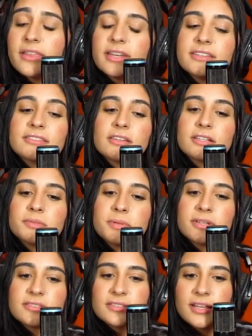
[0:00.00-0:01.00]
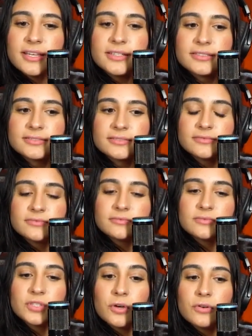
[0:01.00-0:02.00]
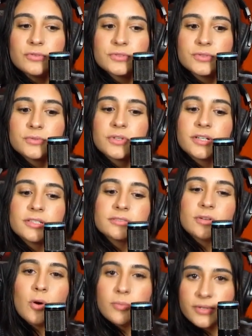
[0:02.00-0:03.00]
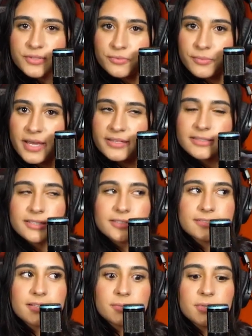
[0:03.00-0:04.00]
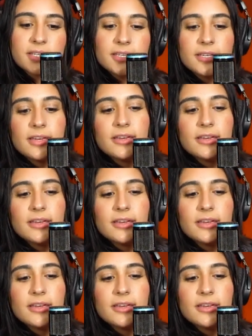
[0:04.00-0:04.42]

And then it sucks because like those who are hopeless romantics like me.